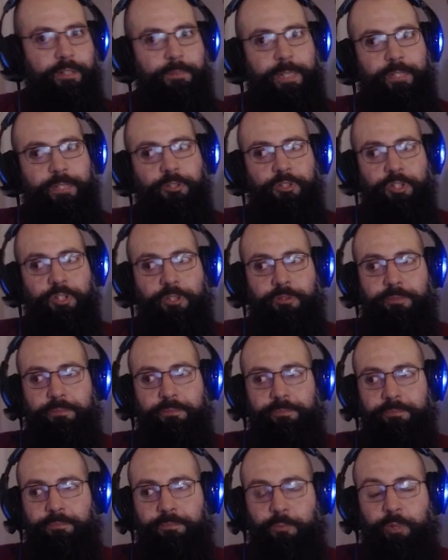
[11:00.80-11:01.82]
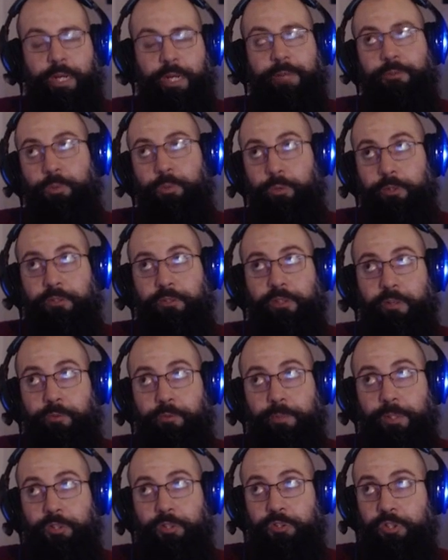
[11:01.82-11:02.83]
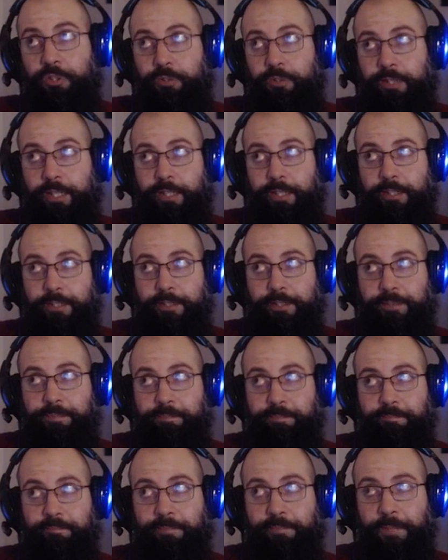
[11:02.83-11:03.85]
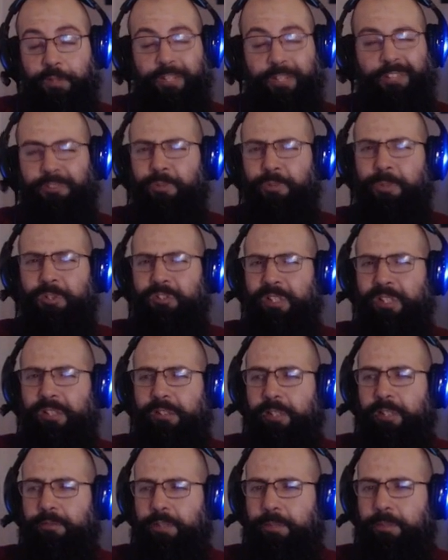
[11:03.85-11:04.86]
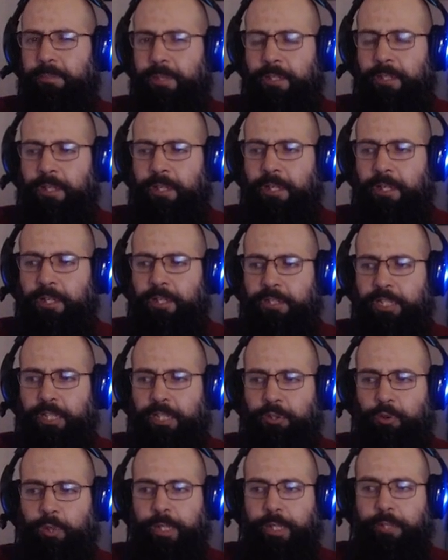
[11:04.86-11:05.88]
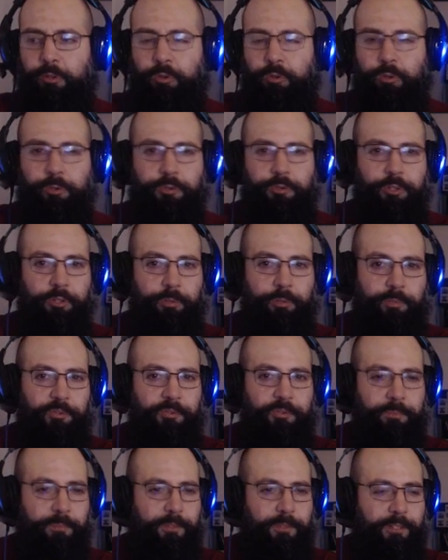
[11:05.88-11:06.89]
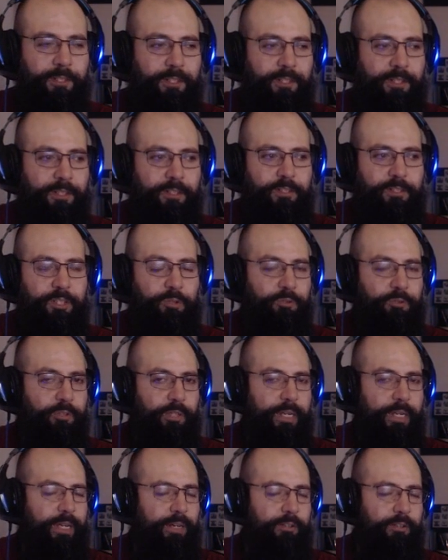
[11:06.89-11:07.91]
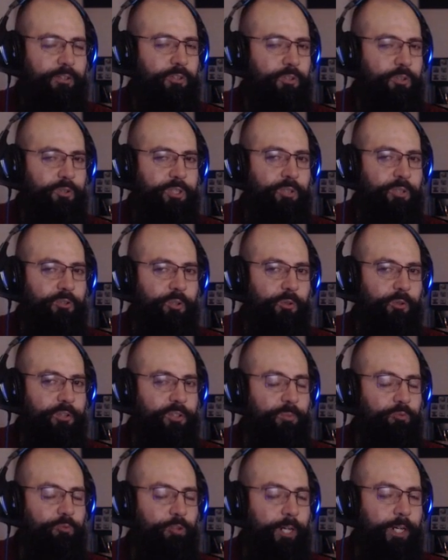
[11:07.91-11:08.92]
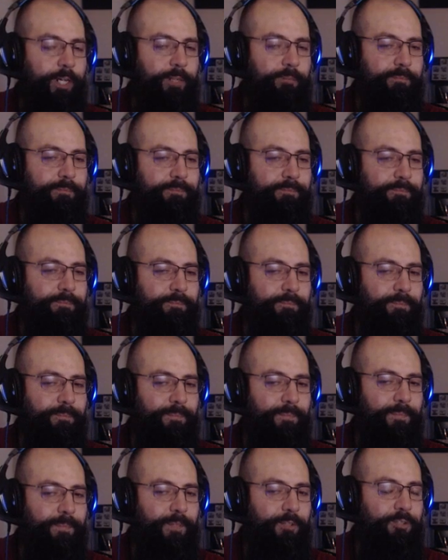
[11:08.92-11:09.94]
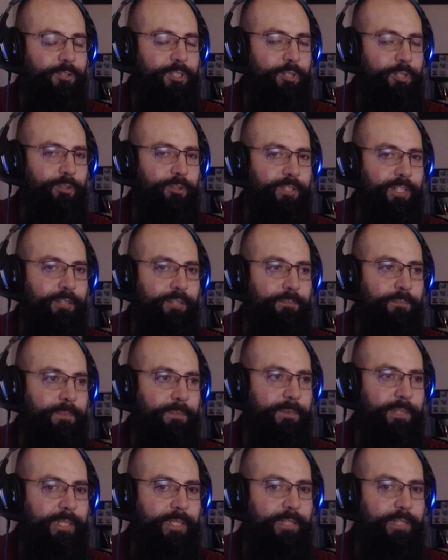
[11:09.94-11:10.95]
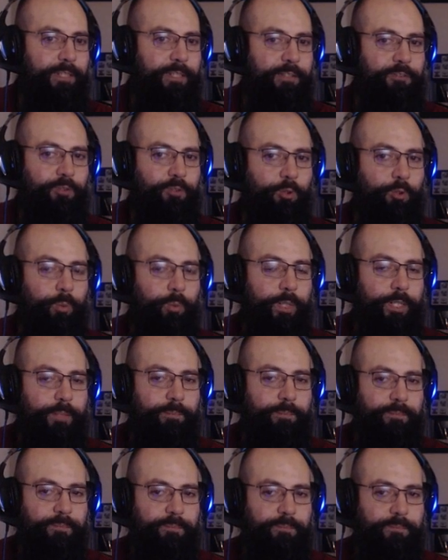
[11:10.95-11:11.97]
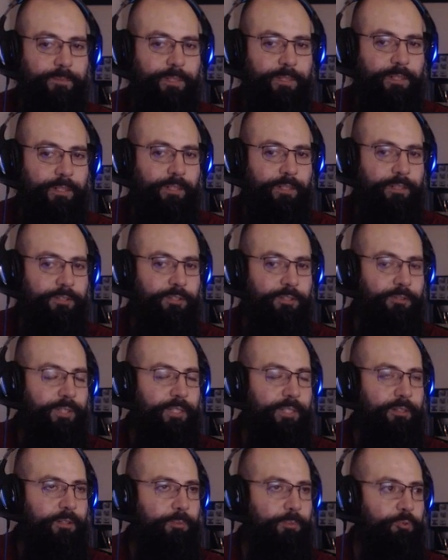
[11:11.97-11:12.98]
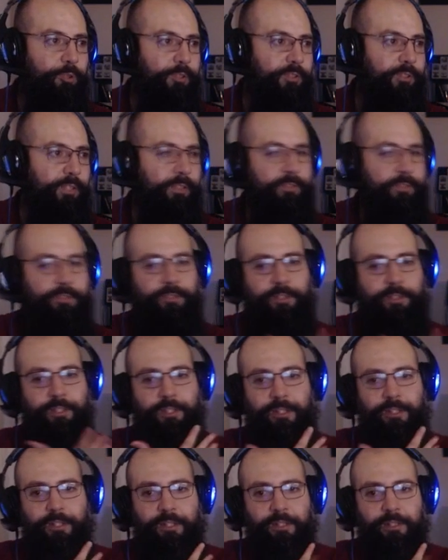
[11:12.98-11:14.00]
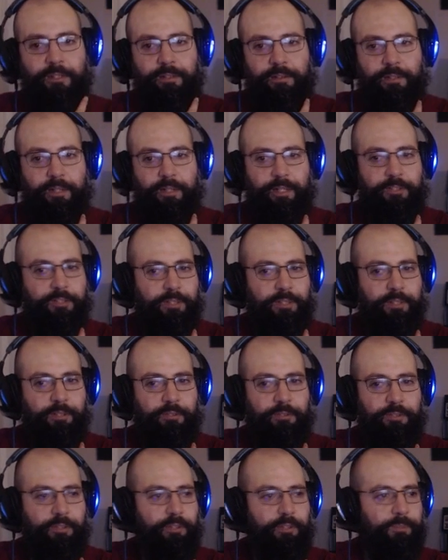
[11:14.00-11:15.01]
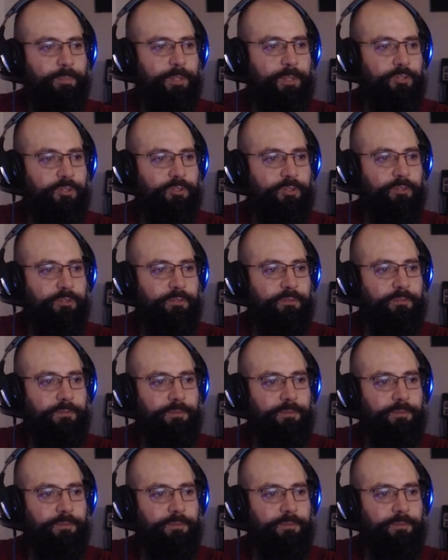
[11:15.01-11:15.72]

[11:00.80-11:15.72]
make the joke. Well, afterwards, I would make the joke that that's so much like Leify. She had to go out on her own terms. She was out of the two. She was always the brat. She always had to get things her way. She was like a little princess. Actually, there's another picture.